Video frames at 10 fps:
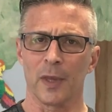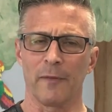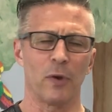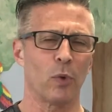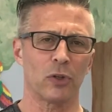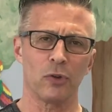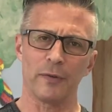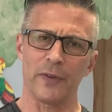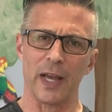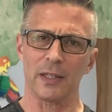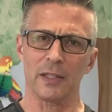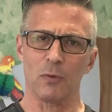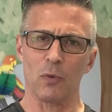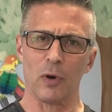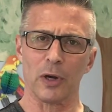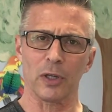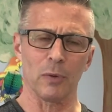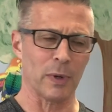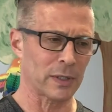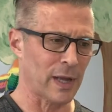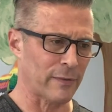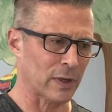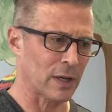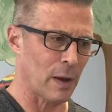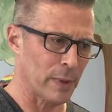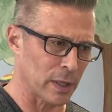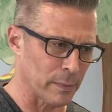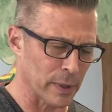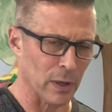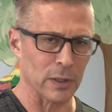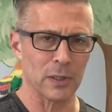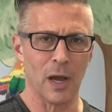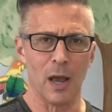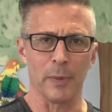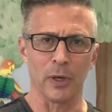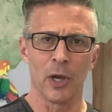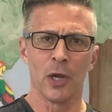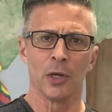If you want to advance at work, you must have to come in and be on time and